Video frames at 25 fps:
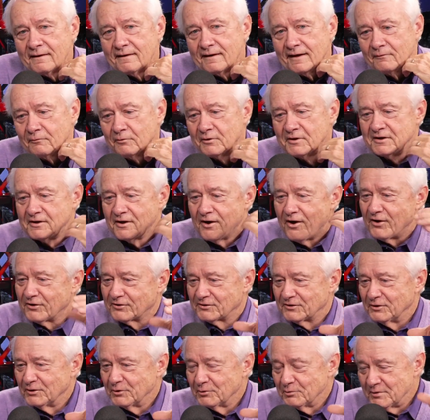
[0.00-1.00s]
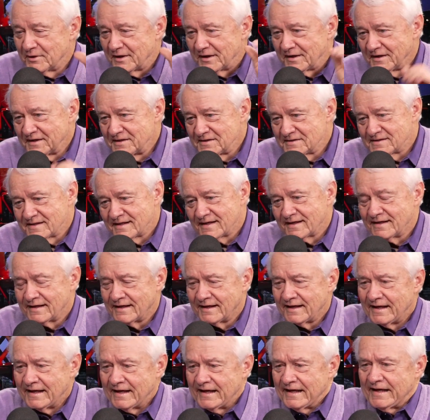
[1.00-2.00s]
and we talked a little bit, and he said,
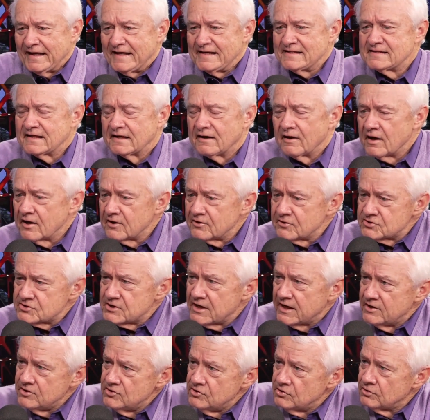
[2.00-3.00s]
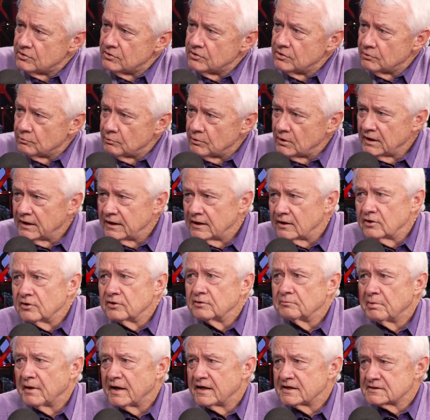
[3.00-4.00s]
I understand you're really a
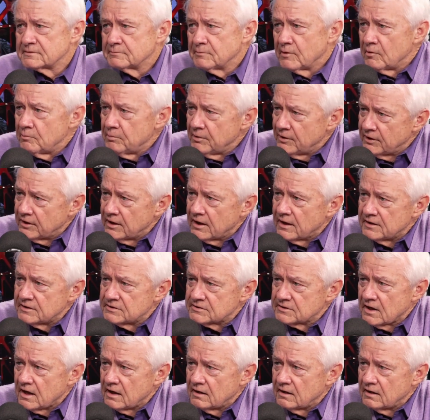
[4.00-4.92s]
good basketball player and got